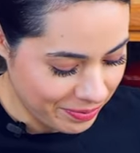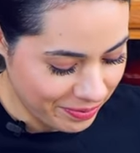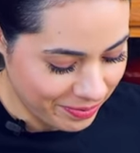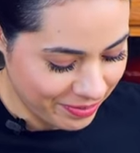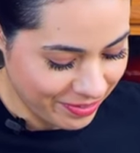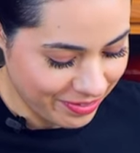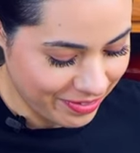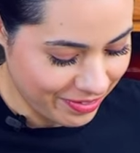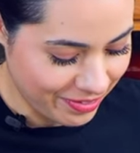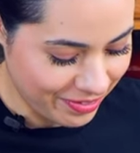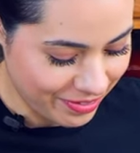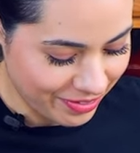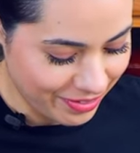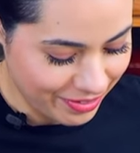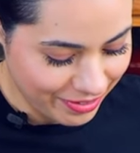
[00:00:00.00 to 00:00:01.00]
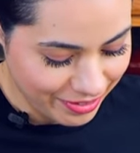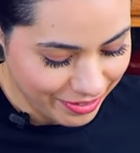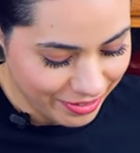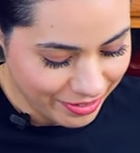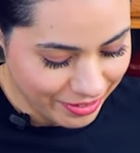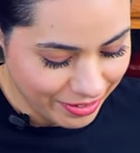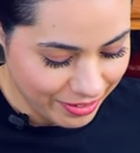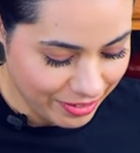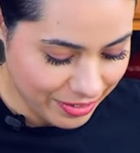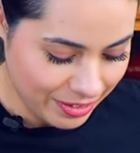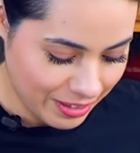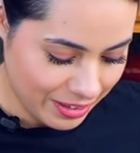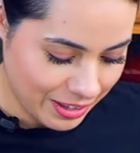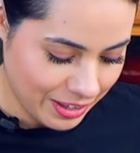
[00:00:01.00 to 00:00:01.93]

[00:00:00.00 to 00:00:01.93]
Nothing is said.